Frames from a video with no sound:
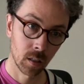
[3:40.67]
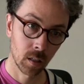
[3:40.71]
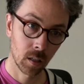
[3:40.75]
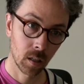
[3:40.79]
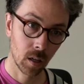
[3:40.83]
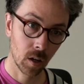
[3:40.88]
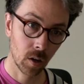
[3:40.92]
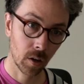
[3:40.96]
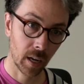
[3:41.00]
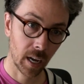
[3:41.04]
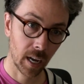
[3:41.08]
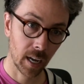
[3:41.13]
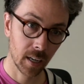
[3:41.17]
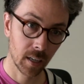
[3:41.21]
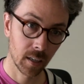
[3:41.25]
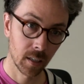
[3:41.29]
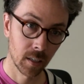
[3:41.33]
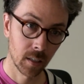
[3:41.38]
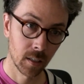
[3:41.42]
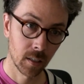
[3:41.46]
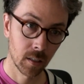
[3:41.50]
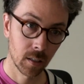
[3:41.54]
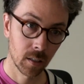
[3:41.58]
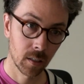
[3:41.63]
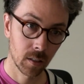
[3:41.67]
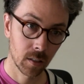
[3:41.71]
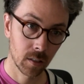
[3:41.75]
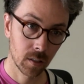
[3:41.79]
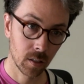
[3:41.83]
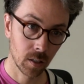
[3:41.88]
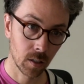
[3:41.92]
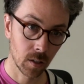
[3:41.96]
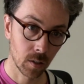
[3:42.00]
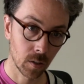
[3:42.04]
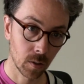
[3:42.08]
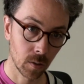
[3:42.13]
Okay,
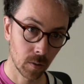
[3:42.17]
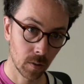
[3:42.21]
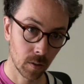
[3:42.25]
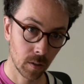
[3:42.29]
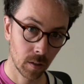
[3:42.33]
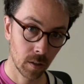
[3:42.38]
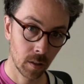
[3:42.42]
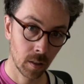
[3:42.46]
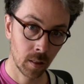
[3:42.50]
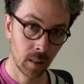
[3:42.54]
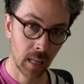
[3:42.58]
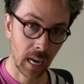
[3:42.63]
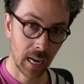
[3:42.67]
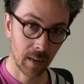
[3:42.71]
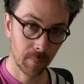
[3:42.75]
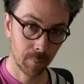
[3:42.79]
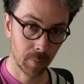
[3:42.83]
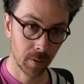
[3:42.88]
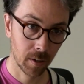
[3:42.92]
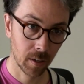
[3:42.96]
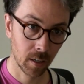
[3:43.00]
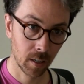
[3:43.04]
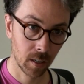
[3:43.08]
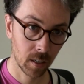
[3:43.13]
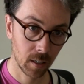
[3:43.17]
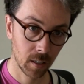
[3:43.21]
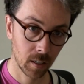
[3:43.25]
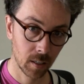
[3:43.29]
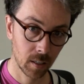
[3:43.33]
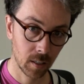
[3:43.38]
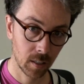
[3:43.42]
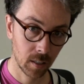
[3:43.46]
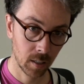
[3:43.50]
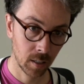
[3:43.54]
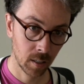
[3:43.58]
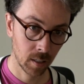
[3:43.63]
so that part
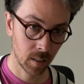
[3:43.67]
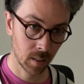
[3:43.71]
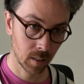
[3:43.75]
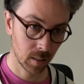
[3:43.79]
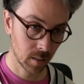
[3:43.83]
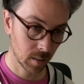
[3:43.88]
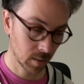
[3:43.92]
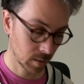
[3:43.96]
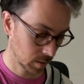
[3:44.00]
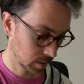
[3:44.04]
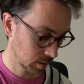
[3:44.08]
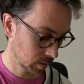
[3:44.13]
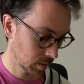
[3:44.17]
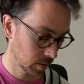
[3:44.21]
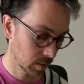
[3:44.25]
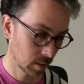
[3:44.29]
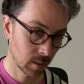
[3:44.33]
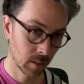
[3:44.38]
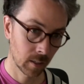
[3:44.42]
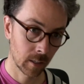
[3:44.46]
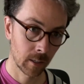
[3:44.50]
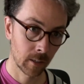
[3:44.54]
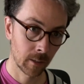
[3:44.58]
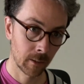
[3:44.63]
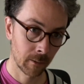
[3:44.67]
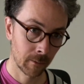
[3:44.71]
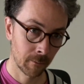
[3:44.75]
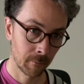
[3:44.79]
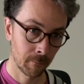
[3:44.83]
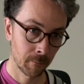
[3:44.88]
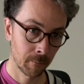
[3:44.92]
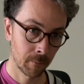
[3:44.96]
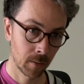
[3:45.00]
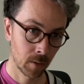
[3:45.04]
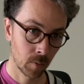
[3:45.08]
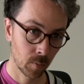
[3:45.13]
is,
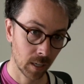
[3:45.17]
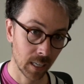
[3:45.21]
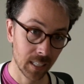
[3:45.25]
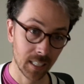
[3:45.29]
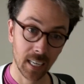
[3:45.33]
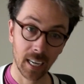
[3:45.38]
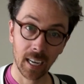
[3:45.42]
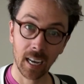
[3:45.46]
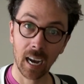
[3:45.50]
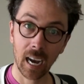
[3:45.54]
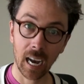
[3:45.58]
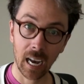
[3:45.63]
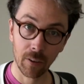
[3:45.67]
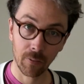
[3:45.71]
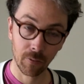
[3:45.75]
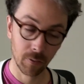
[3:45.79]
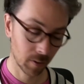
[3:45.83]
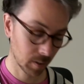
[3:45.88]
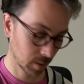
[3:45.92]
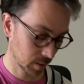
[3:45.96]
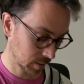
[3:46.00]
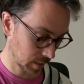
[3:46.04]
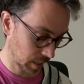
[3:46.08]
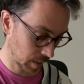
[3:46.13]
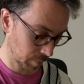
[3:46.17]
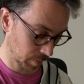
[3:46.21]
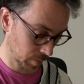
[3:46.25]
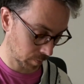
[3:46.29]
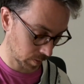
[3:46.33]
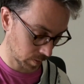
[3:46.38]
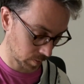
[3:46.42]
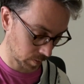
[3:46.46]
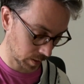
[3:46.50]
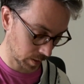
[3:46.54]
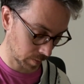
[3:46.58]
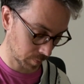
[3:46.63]
when I say high first, I mean
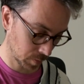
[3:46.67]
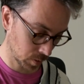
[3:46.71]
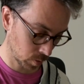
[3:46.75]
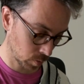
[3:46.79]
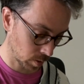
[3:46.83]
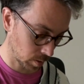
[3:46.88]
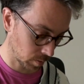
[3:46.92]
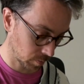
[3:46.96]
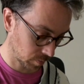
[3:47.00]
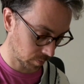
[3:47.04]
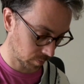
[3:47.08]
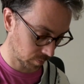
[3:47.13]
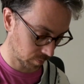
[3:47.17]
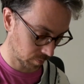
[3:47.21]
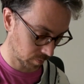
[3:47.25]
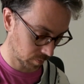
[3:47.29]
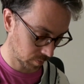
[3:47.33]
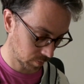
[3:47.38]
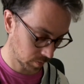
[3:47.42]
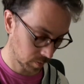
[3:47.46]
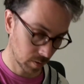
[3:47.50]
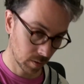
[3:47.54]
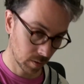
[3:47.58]
we're going up 12th.